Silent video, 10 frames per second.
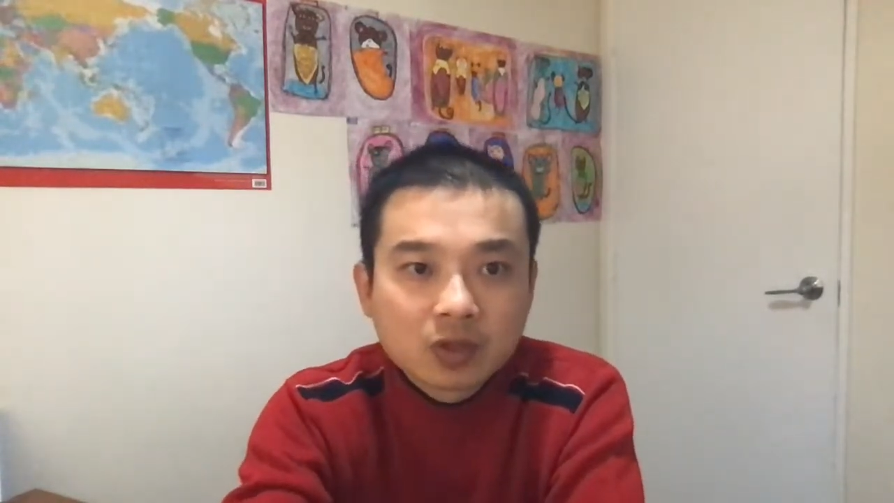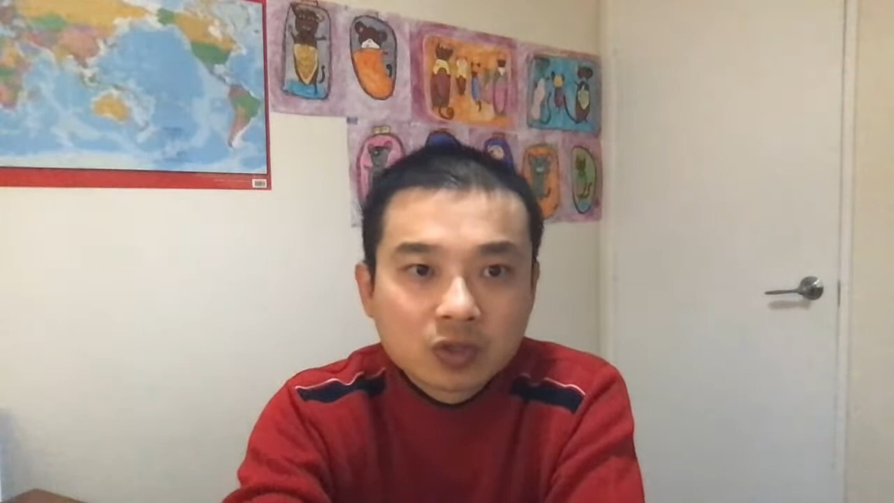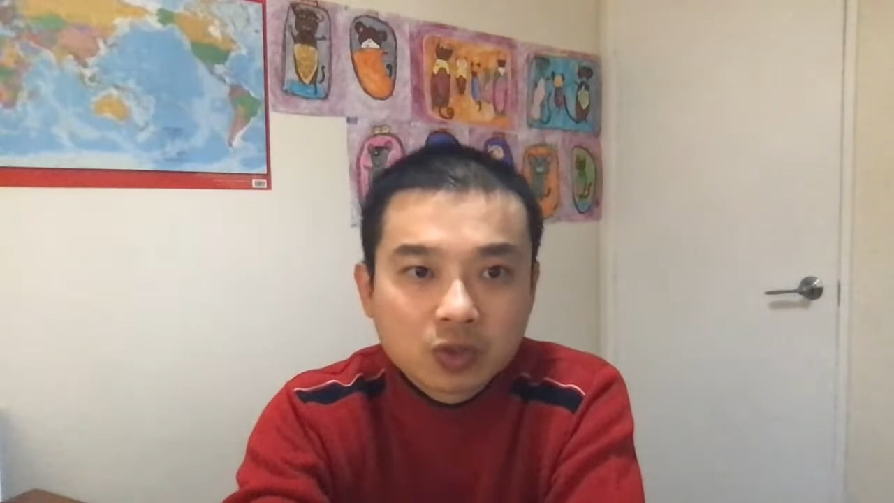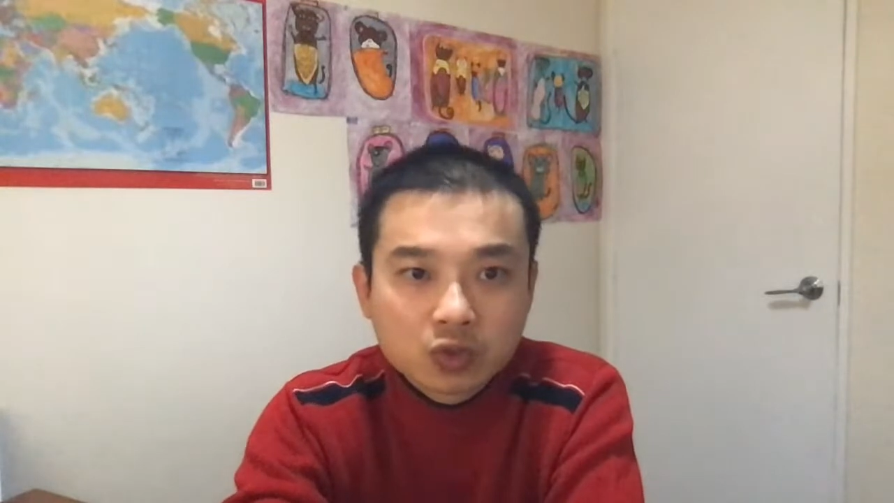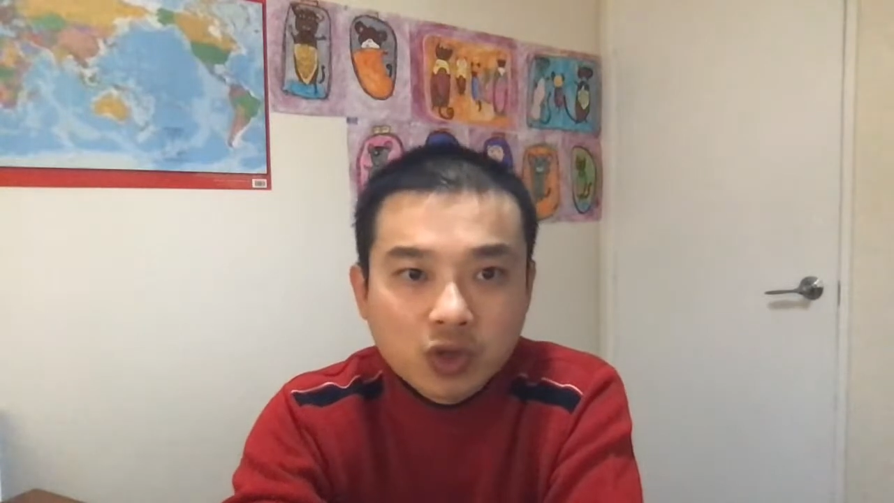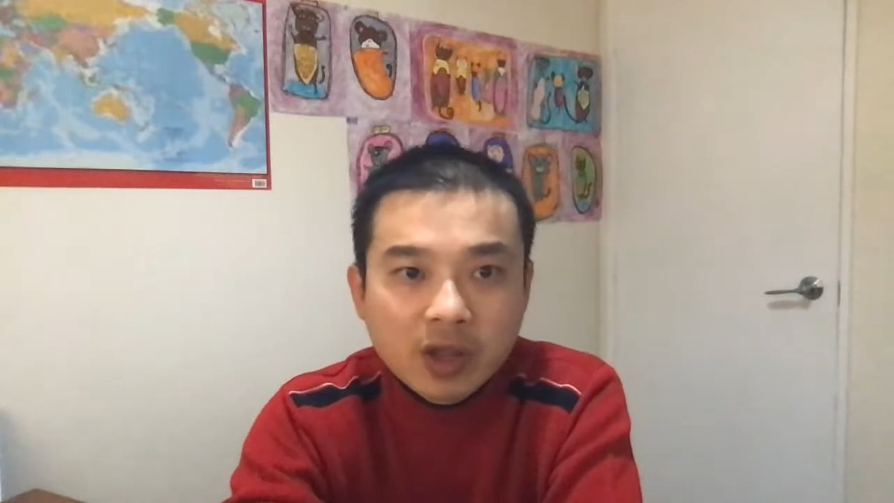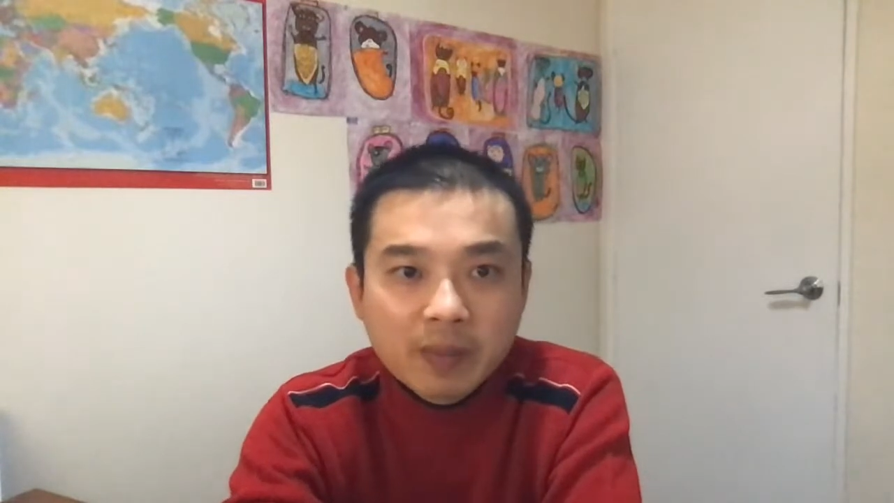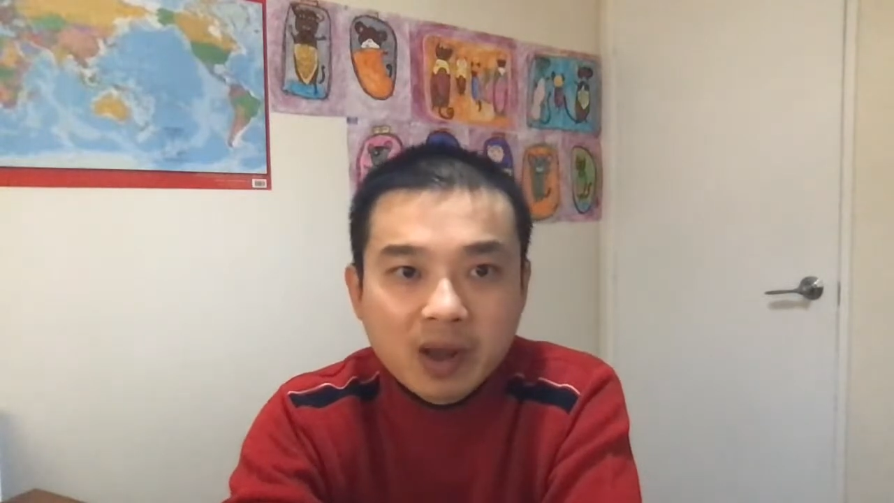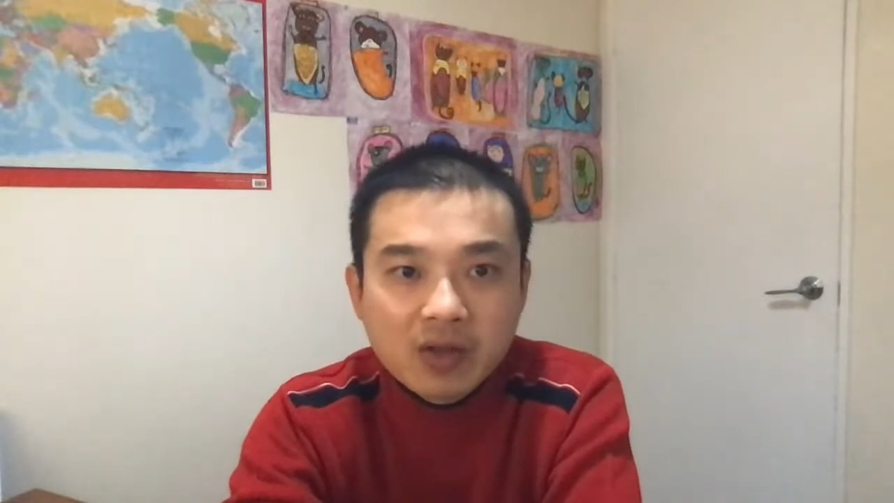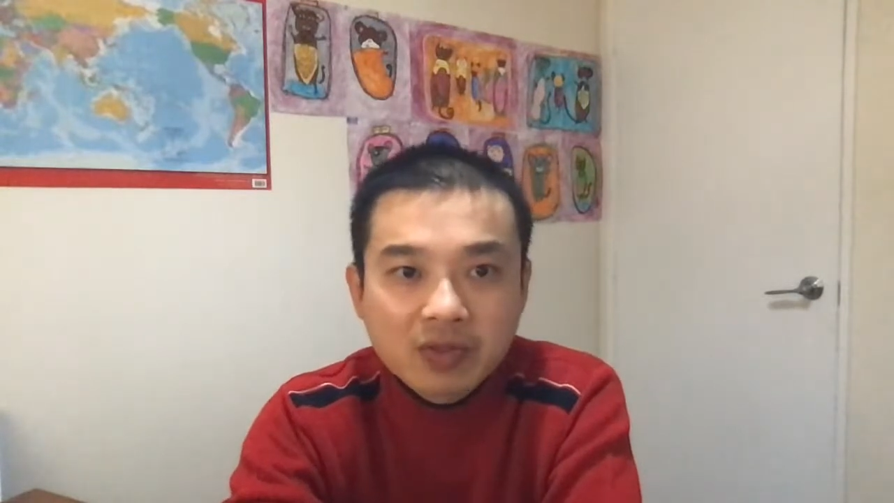So dry
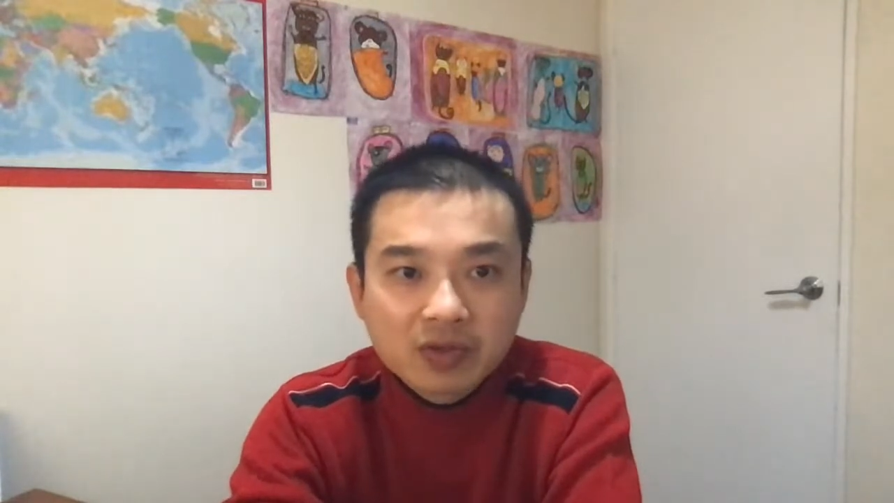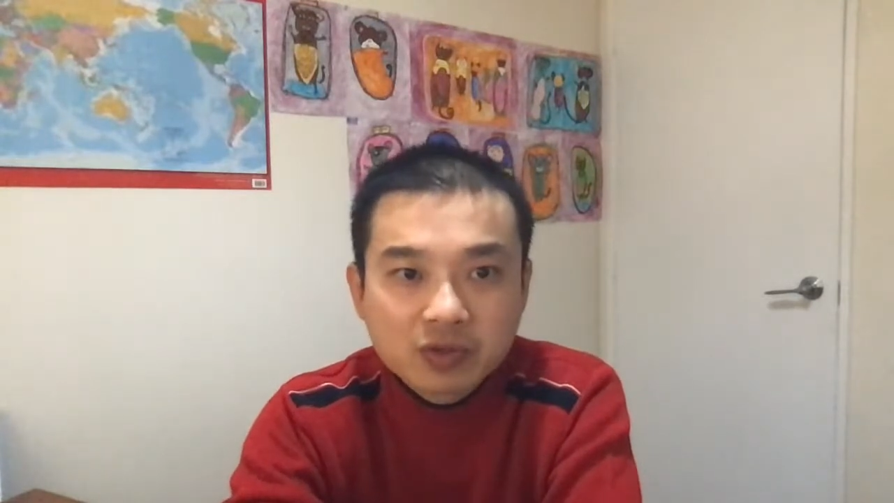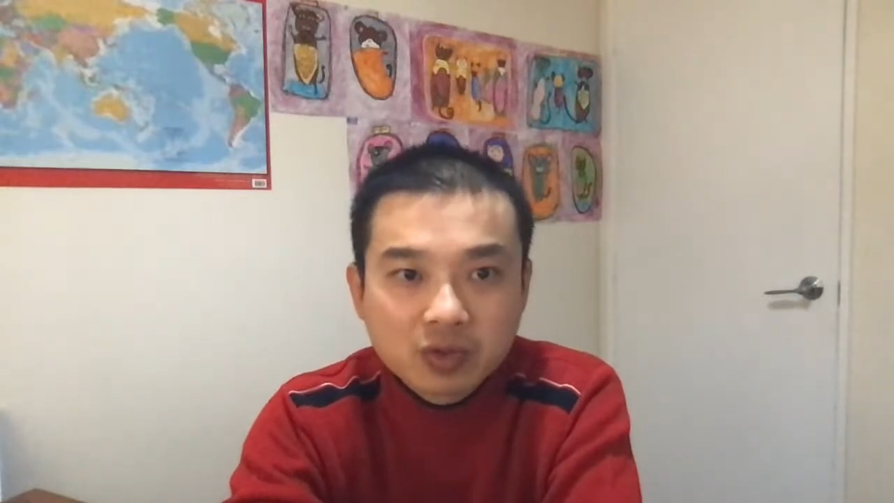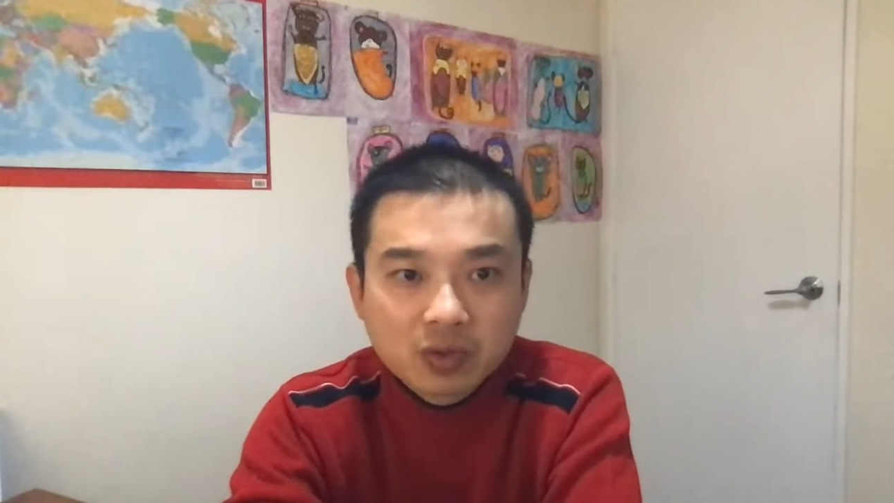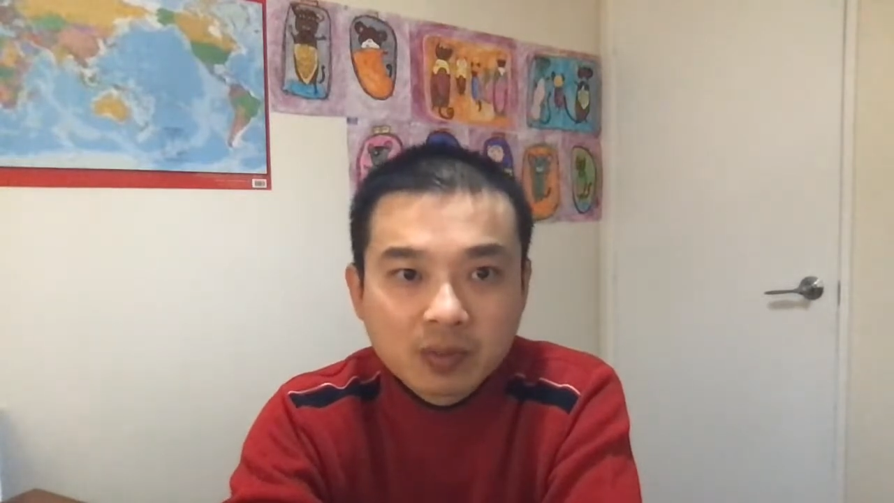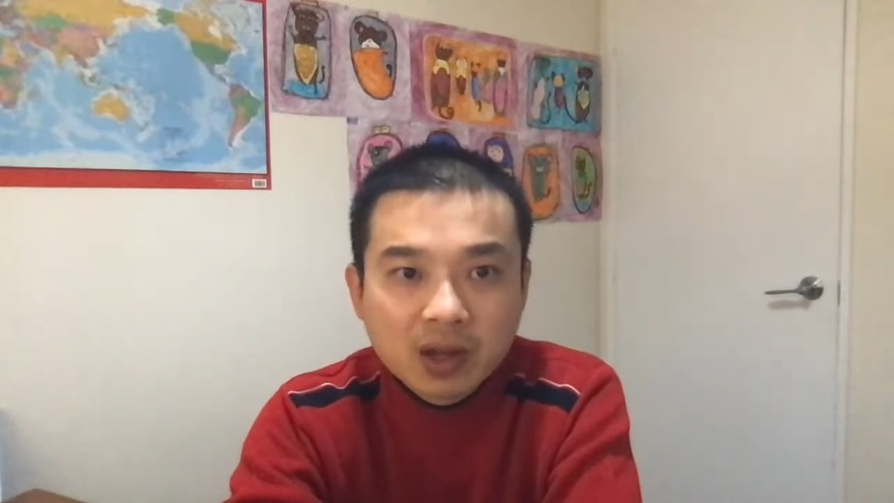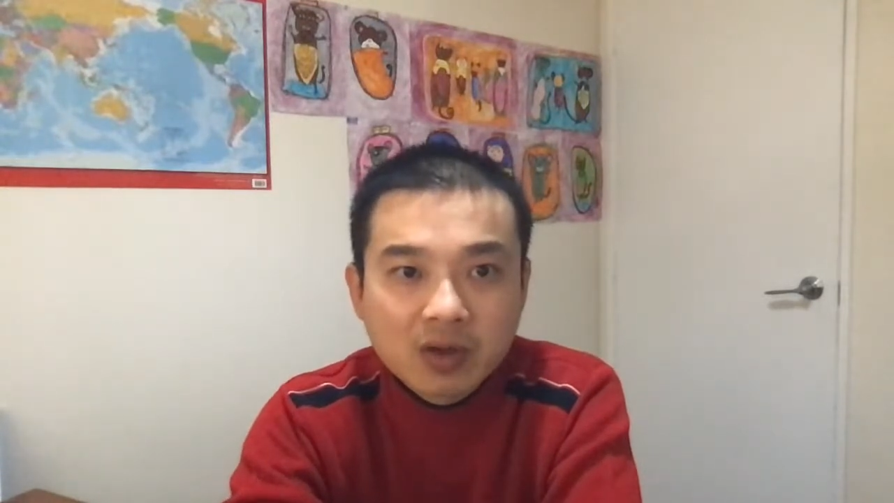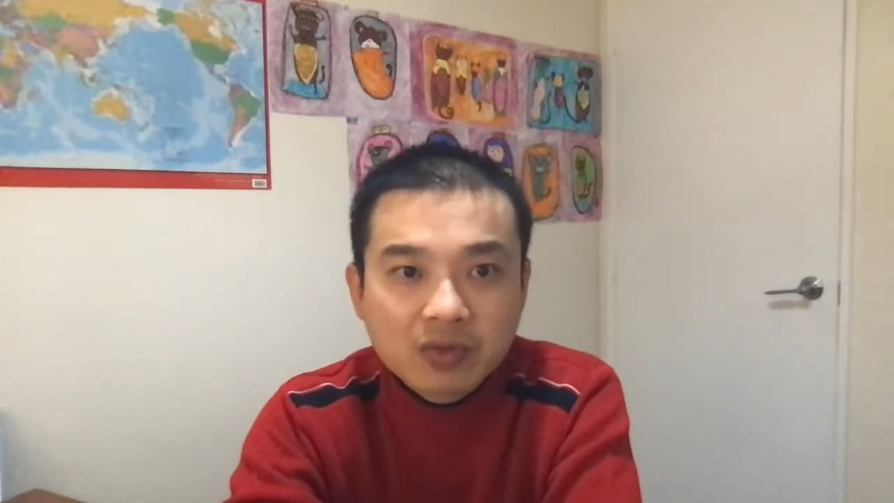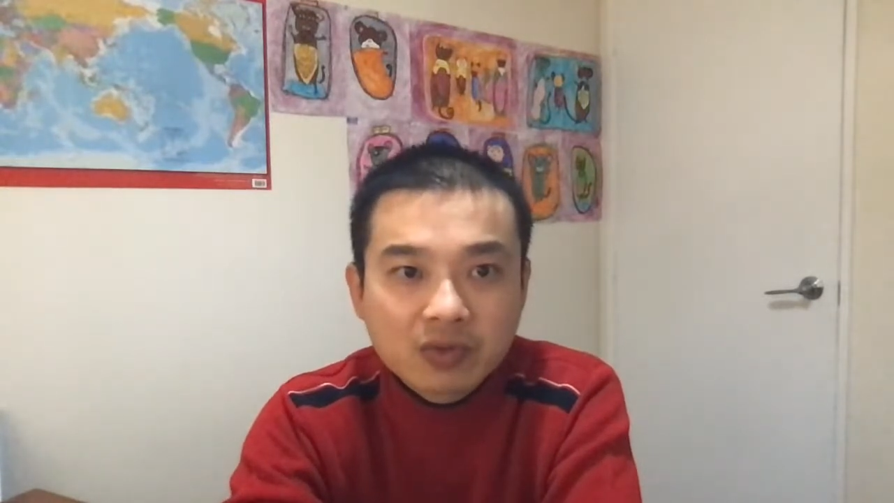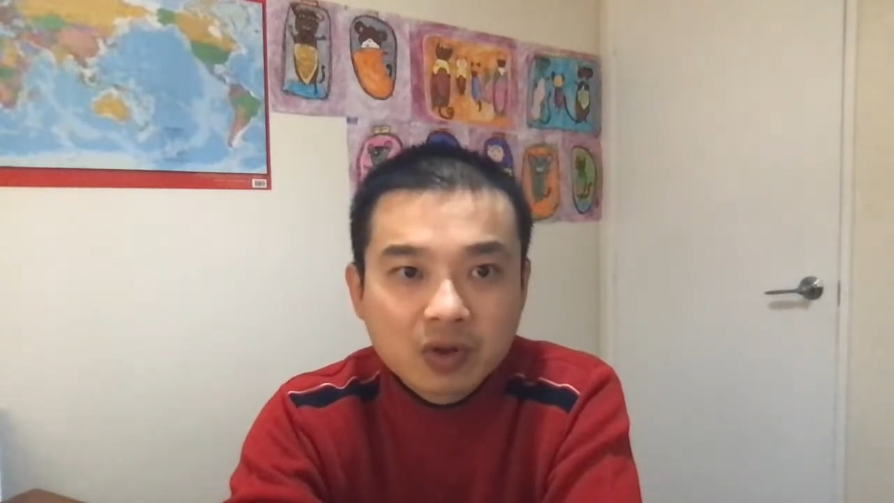mouth, sore mouth,